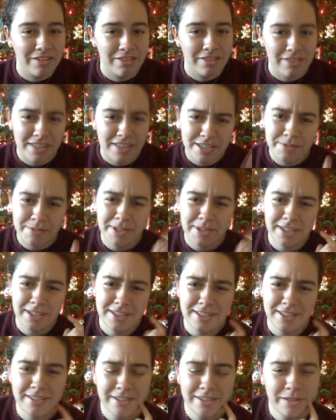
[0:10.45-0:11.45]
This week is a
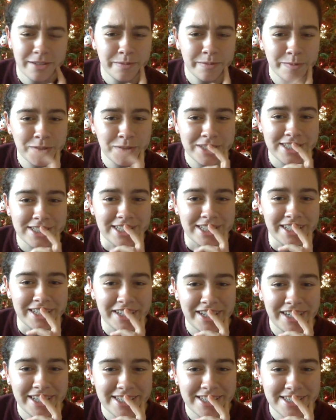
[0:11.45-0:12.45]
little more
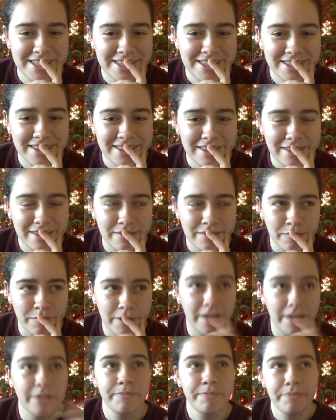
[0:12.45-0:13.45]
serious.
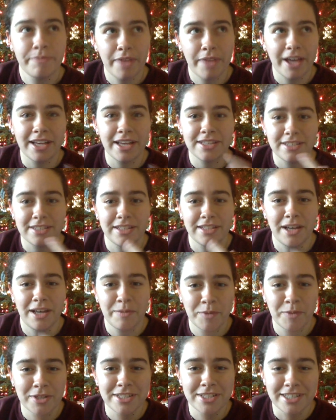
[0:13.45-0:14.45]
Well, I guess a lot
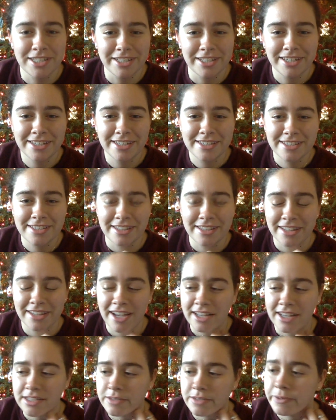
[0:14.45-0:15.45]
more serious than
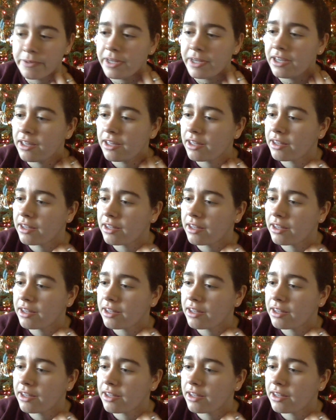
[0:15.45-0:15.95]
last week.